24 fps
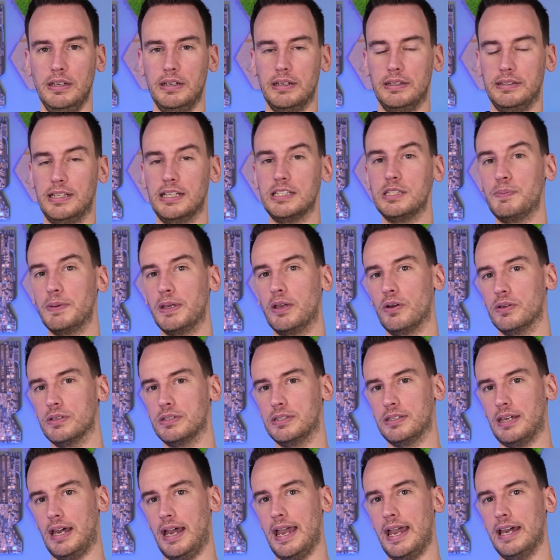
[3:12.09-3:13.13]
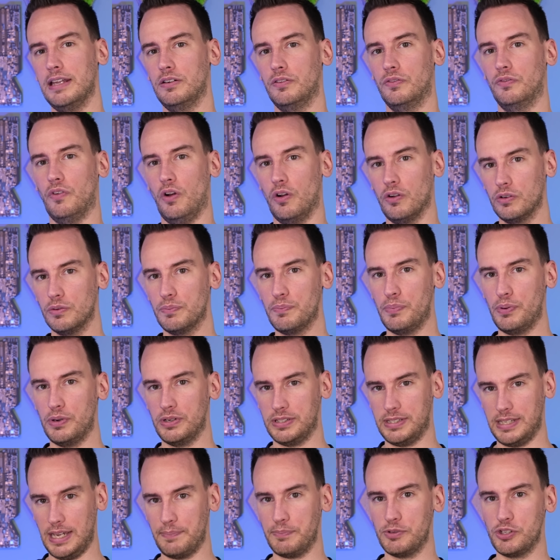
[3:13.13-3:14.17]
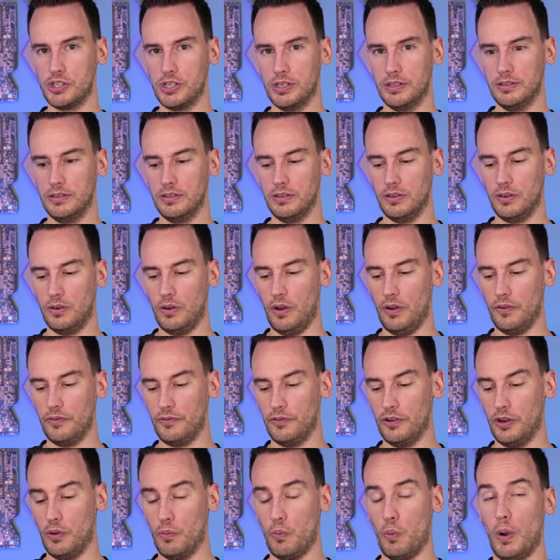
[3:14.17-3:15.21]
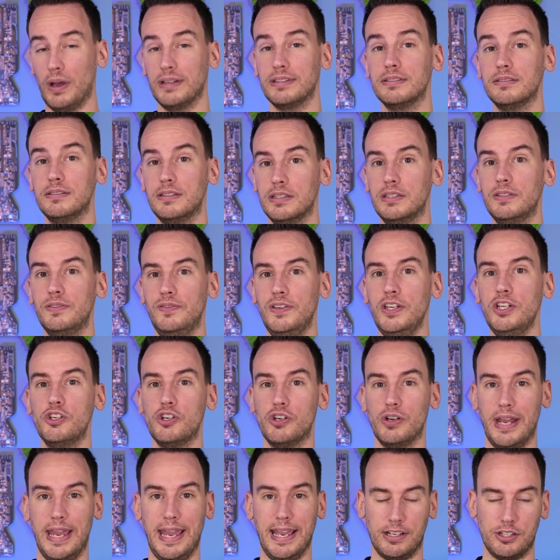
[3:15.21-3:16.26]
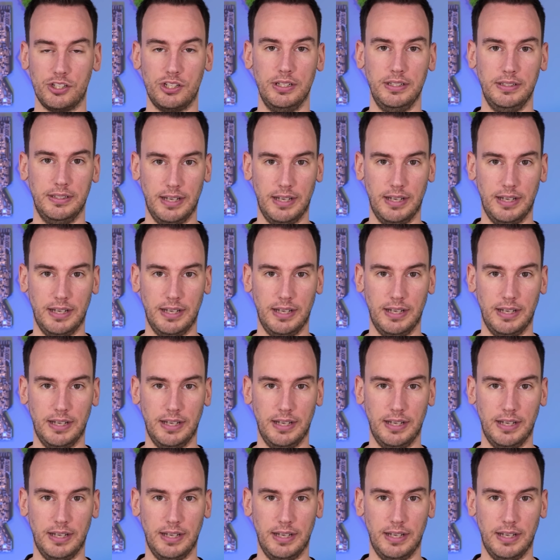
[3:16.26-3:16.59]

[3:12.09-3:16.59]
and that's because I had a wrong perception of what this feature actually